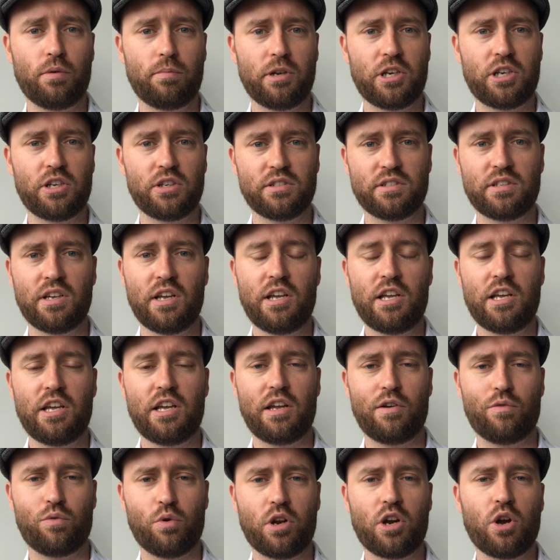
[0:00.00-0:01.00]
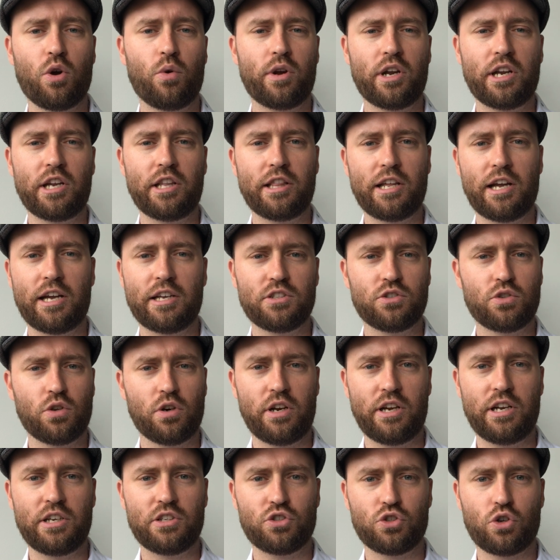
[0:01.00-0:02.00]
because if we're going in that sort
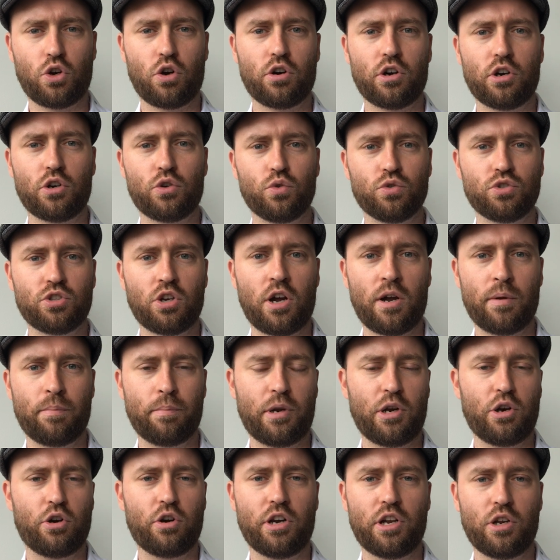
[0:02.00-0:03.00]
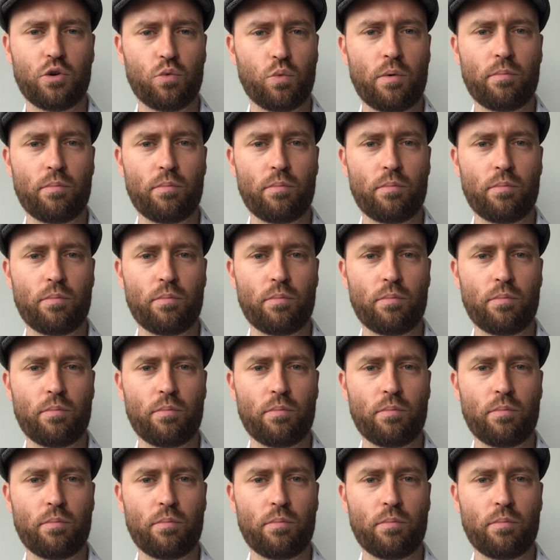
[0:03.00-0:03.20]
of historical time period,